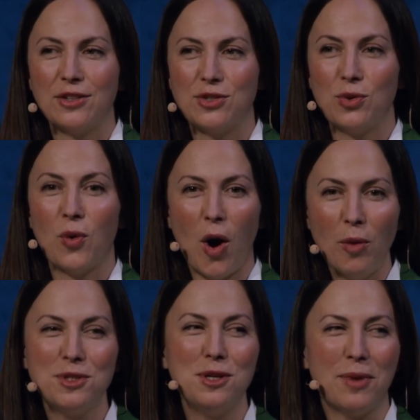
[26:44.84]
to
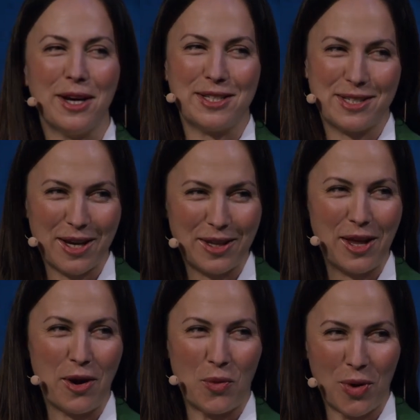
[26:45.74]
optimize
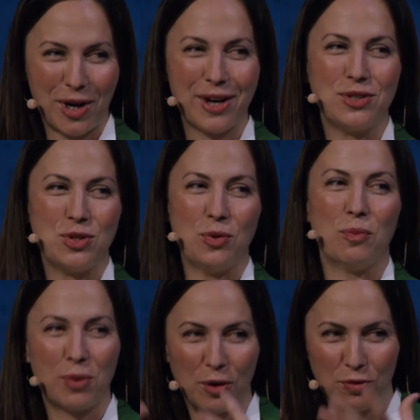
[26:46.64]
their work, to
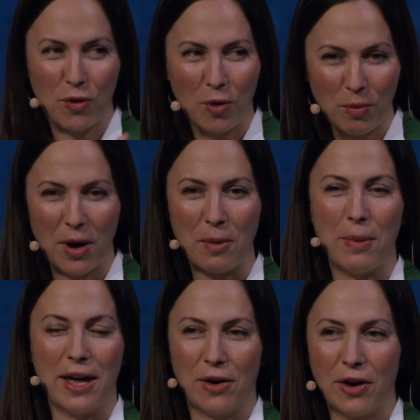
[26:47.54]
perform
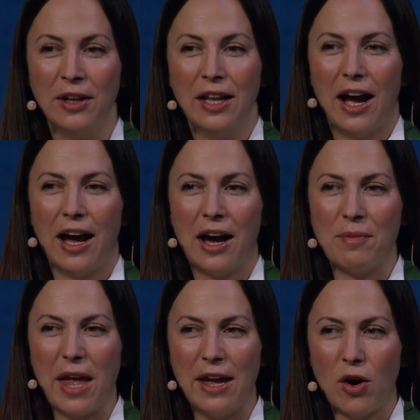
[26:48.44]
better,
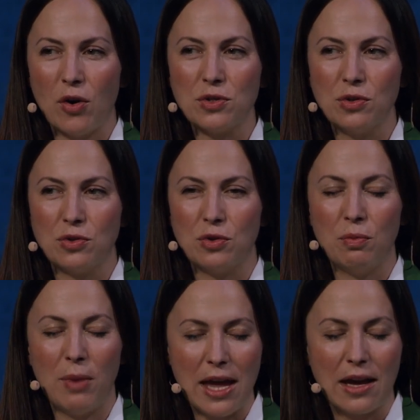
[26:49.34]
and also to
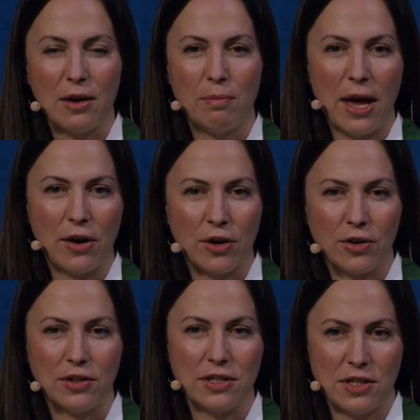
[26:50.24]
make
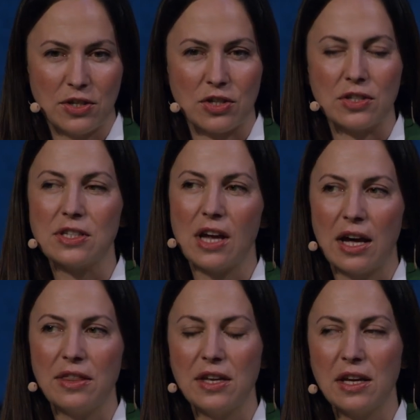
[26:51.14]
better decisions.
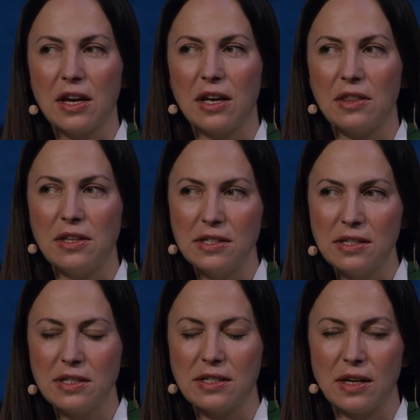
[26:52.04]
I think this
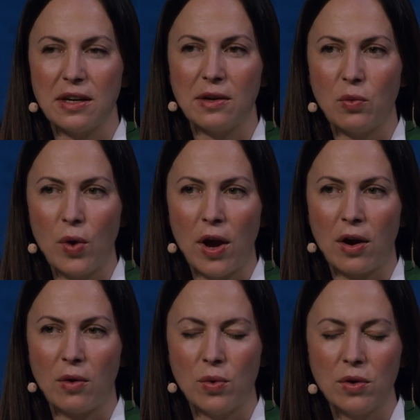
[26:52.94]
is
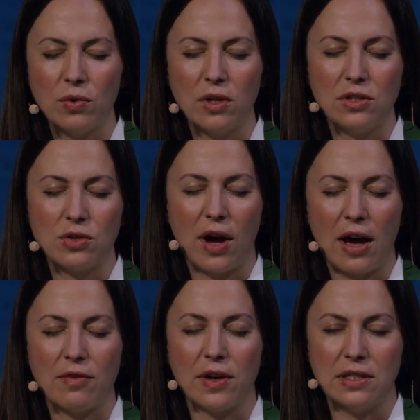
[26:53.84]
where we will need to
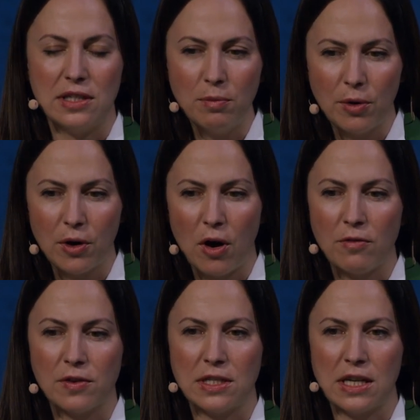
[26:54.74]
have a deeper
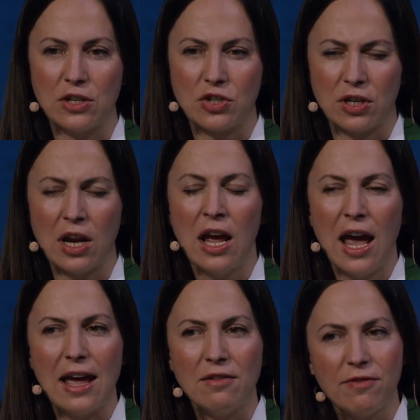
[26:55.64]
conversation
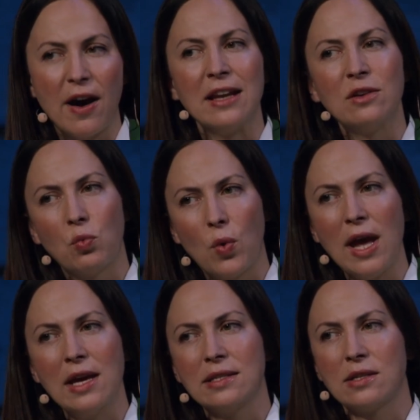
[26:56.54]
and find
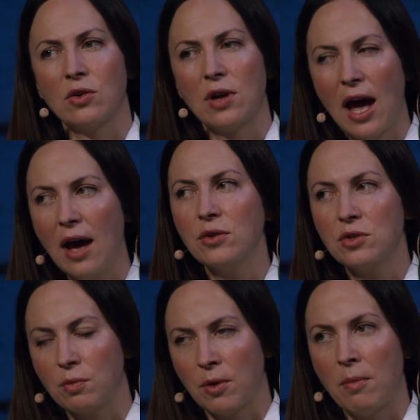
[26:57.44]
ways on how
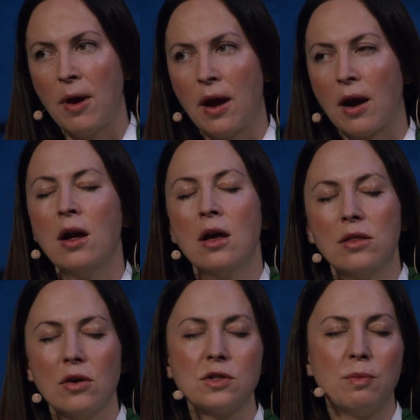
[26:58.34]
to prepare
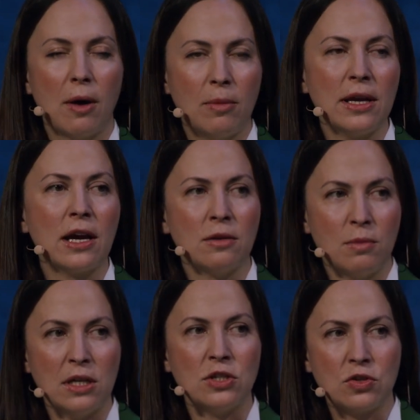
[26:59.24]
those public
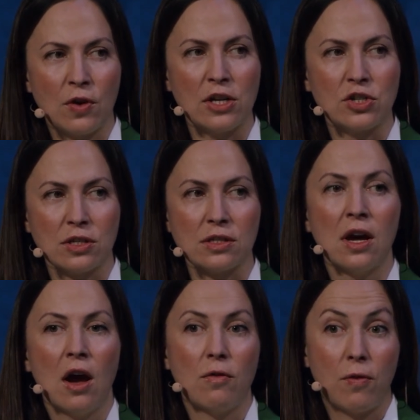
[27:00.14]
administrations
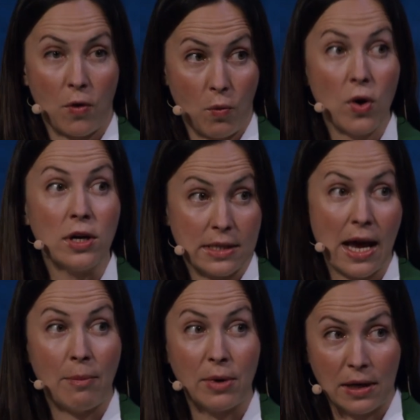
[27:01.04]
for what is
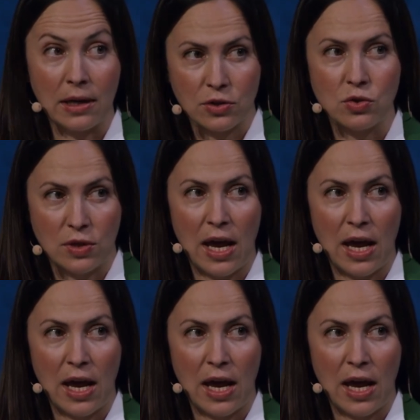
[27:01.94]
happening today,